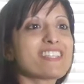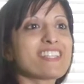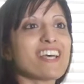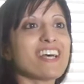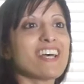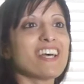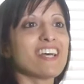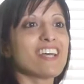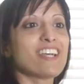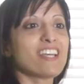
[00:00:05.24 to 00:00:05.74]

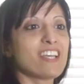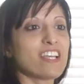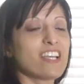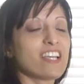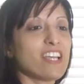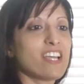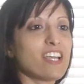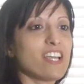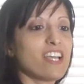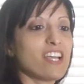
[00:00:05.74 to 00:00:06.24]
uh,
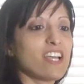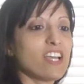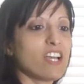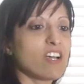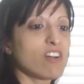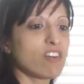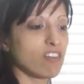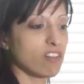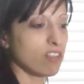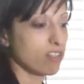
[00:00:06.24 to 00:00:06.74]

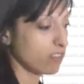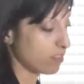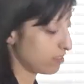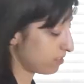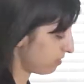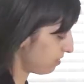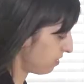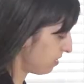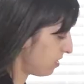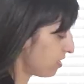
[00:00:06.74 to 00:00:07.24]
oh,
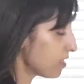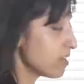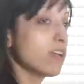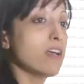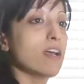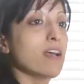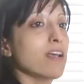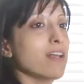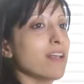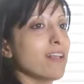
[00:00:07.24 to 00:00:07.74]

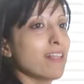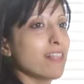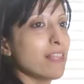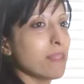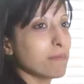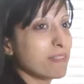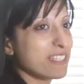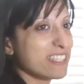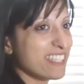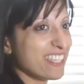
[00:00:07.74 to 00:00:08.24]
let
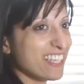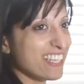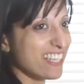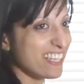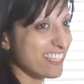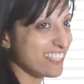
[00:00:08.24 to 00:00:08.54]
me see.